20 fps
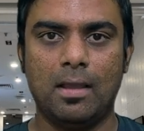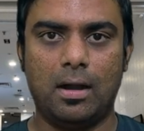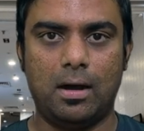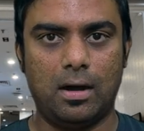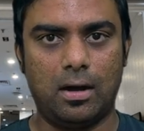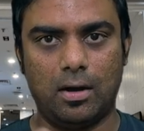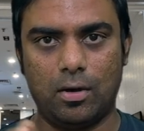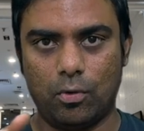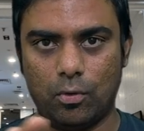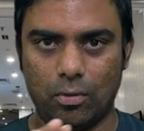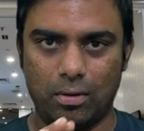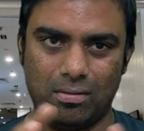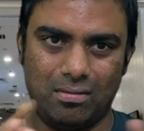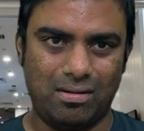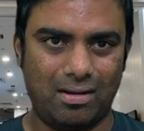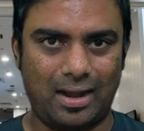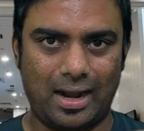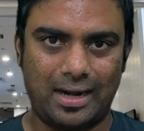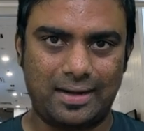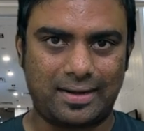
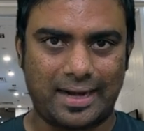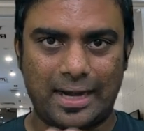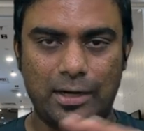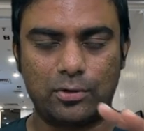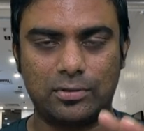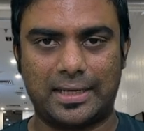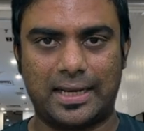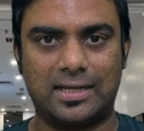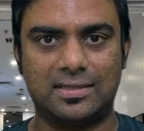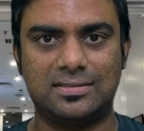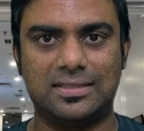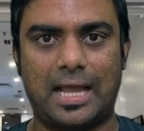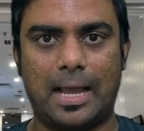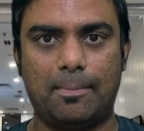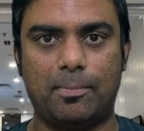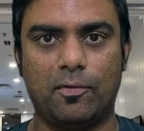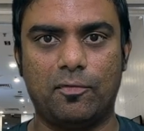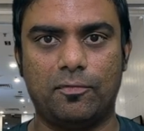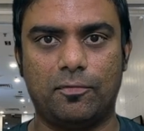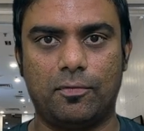I'll try to take a
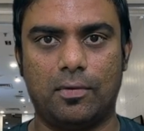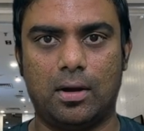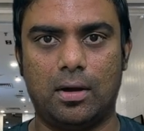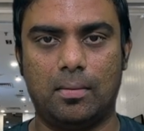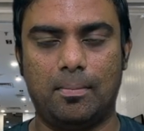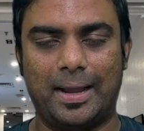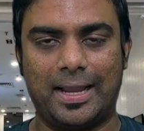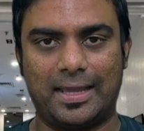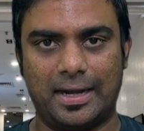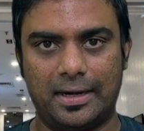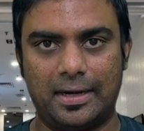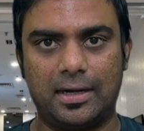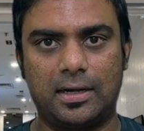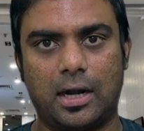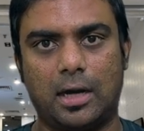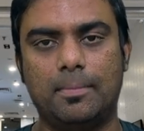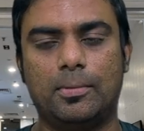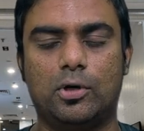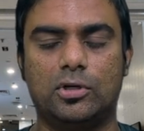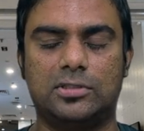snap of my credit
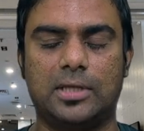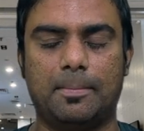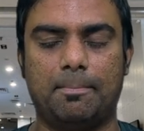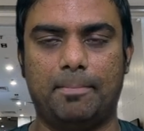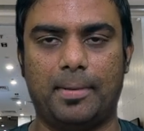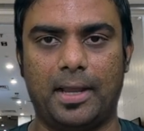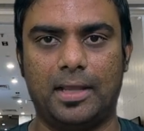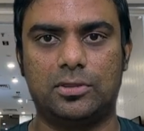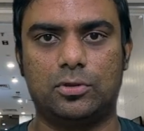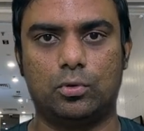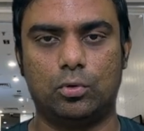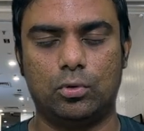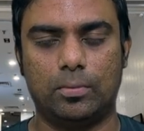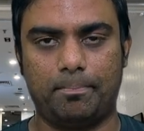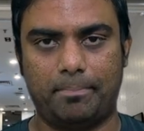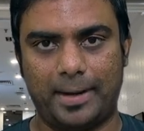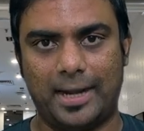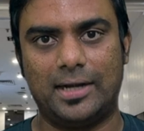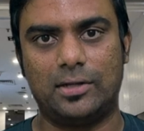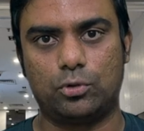card, because I paid through
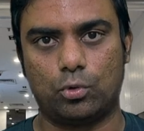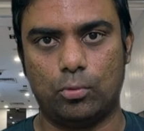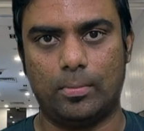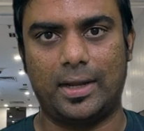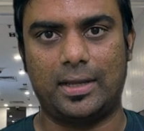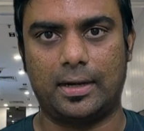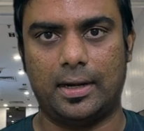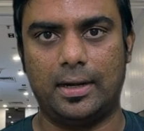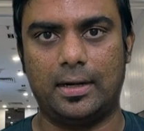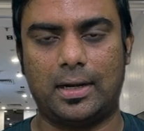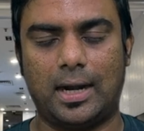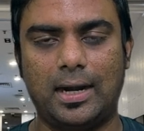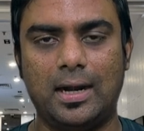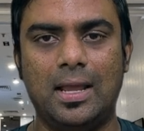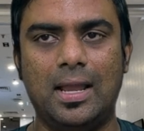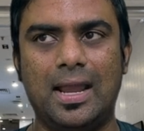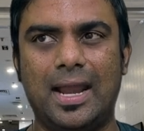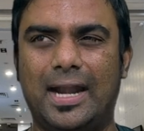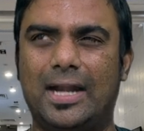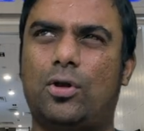my credit card.
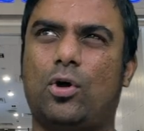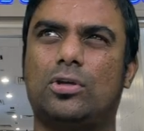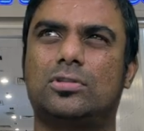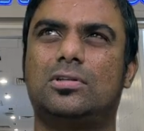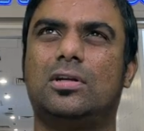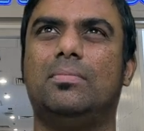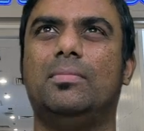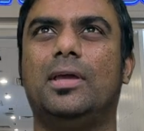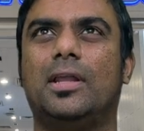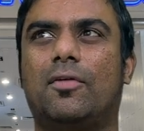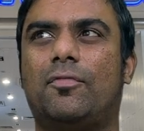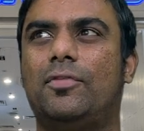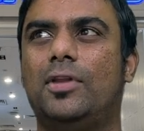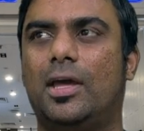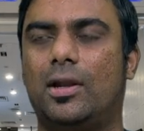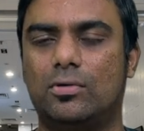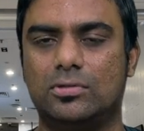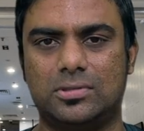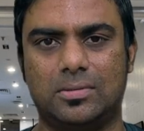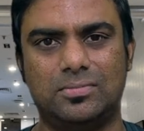It costed me roughly
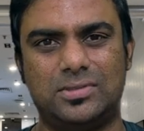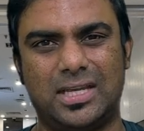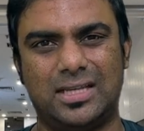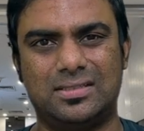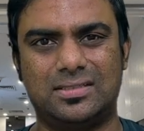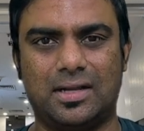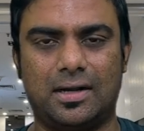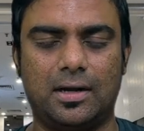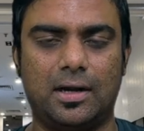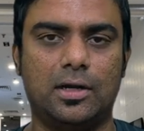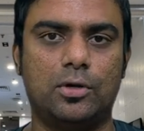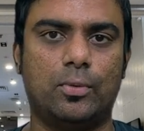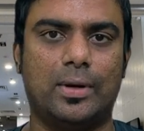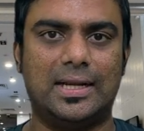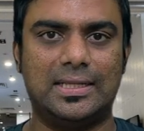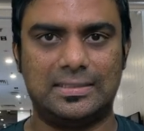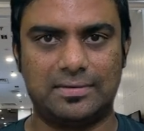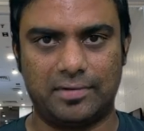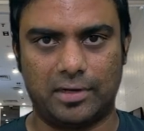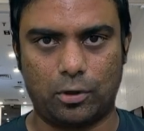around some
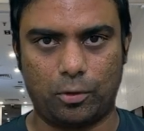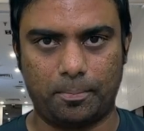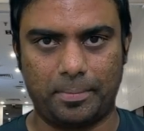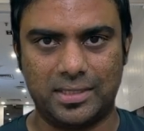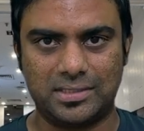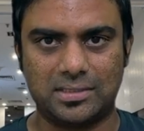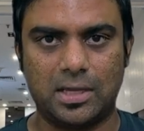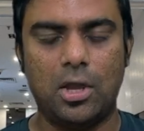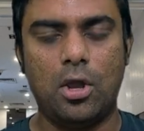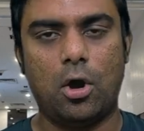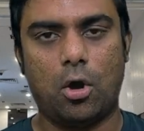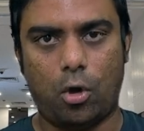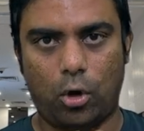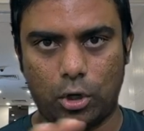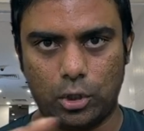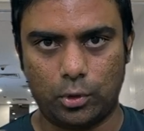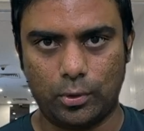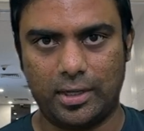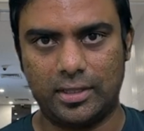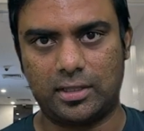627 rupees
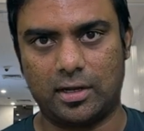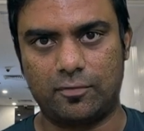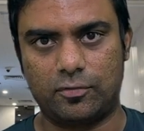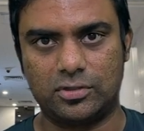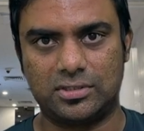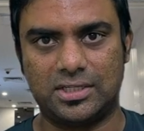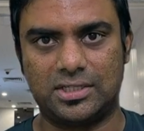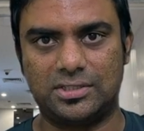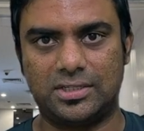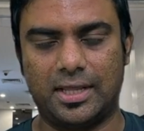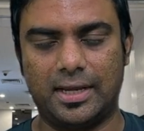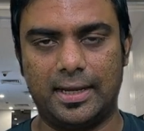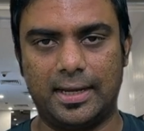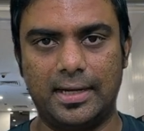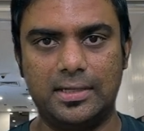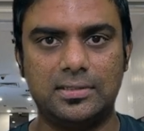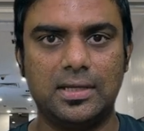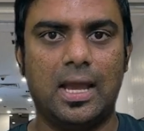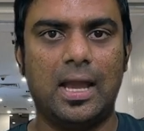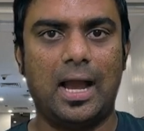altogether for 60
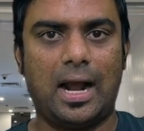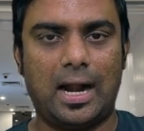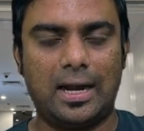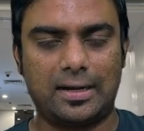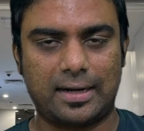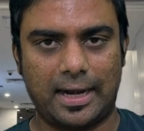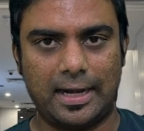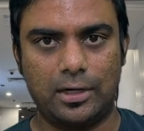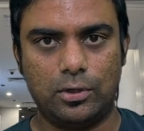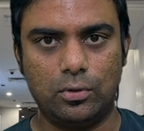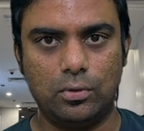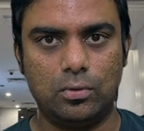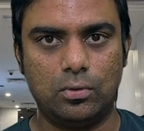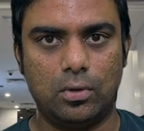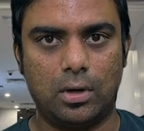ringgits. I'll try to